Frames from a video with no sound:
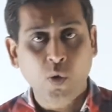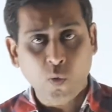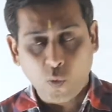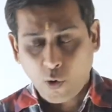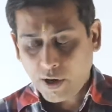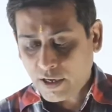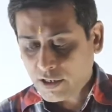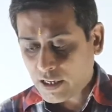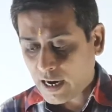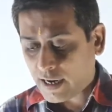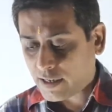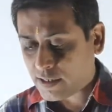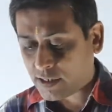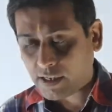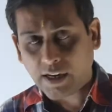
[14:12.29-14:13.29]
What is
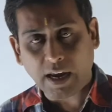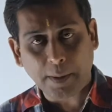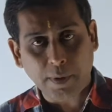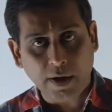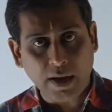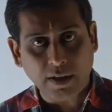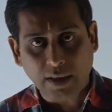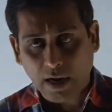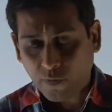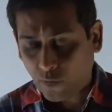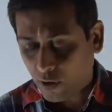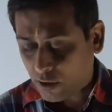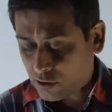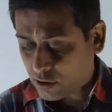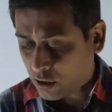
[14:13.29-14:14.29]
that? See, I am reading that
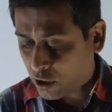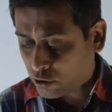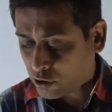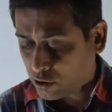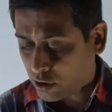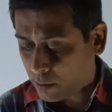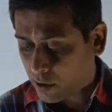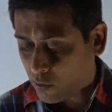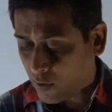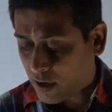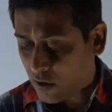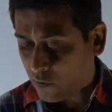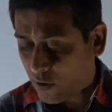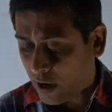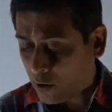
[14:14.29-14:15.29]
first. Illustration number
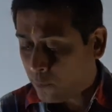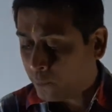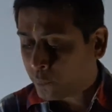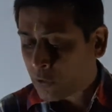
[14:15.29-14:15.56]
25.